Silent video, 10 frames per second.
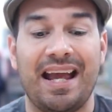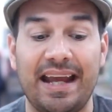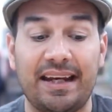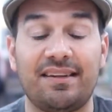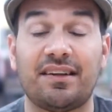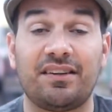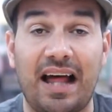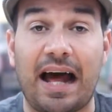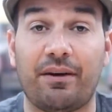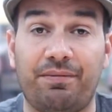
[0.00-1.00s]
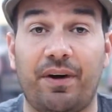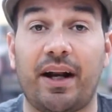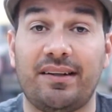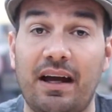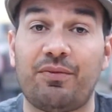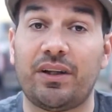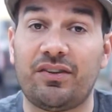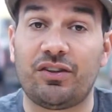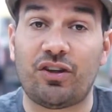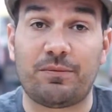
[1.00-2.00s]
It is a lot of fun. I definitely
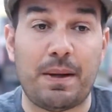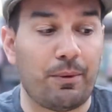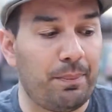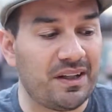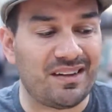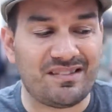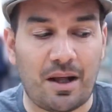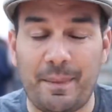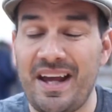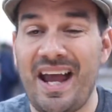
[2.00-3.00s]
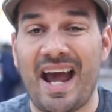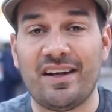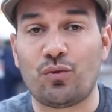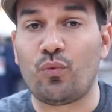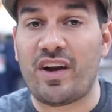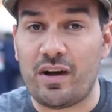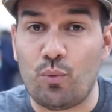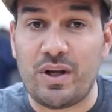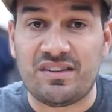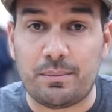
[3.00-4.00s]
suggest people pick this up, and it's very
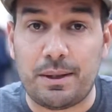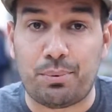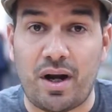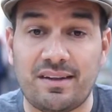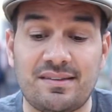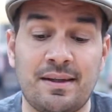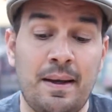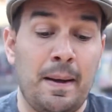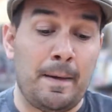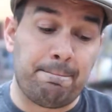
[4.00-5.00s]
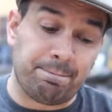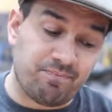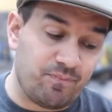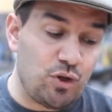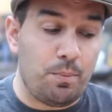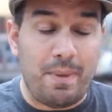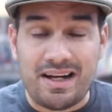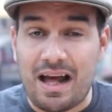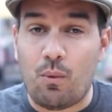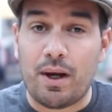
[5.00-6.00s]
reasonably priced. You may
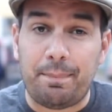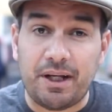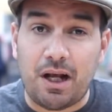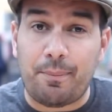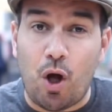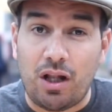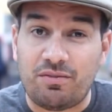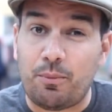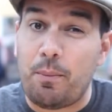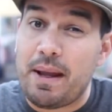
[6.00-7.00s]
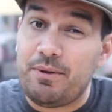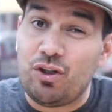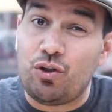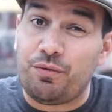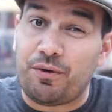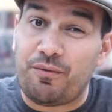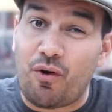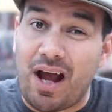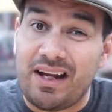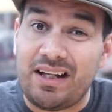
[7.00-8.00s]
not want to pick up all of them, or maybe you do for
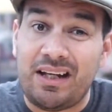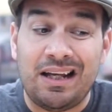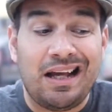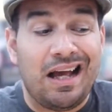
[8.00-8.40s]
variety.